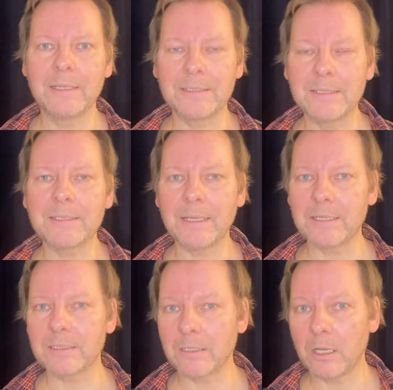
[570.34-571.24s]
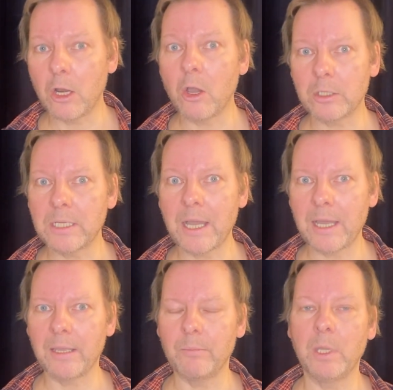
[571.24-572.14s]
This takes a long
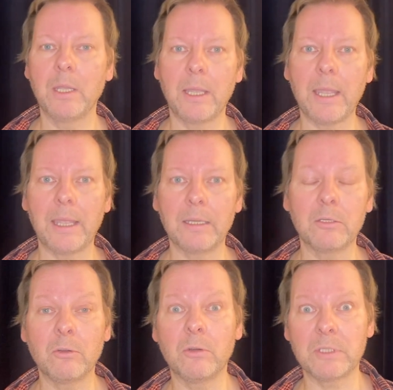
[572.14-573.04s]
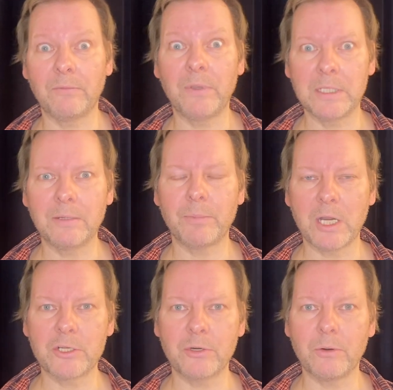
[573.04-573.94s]
time, and they feel the
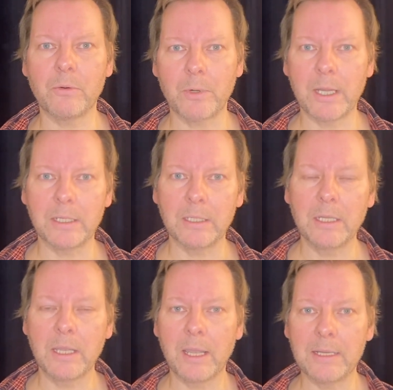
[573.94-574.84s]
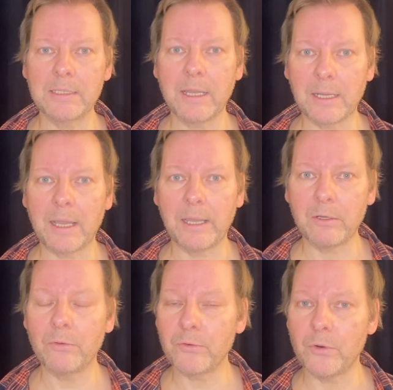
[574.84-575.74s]
pressure already, and they are kind
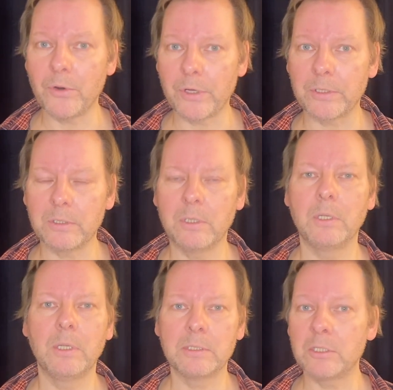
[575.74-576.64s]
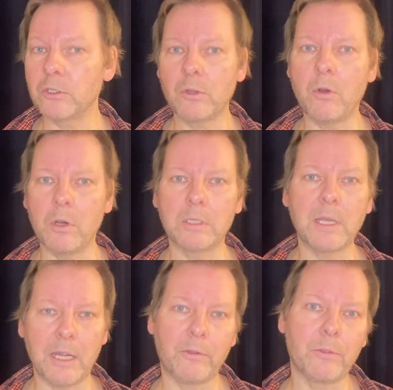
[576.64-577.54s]
of cornered. This is called
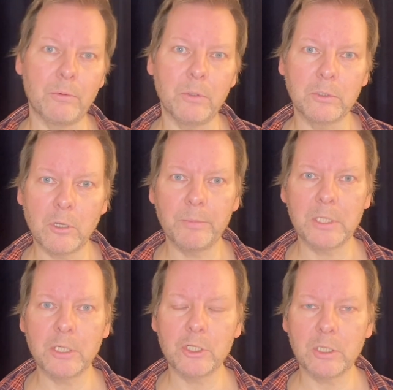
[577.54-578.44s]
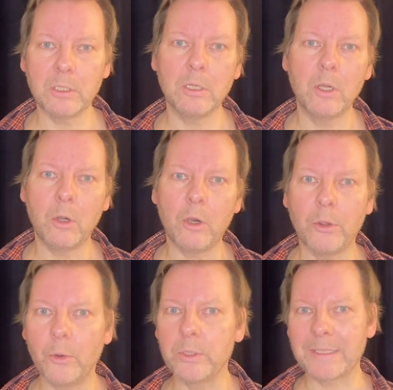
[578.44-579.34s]
cutthroat competition,
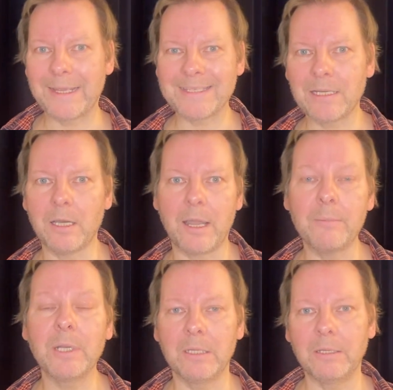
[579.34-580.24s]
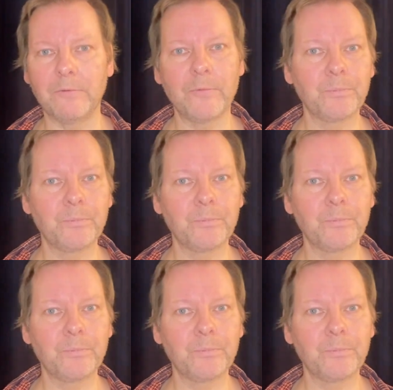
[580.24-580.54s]
although Tesla, I believe,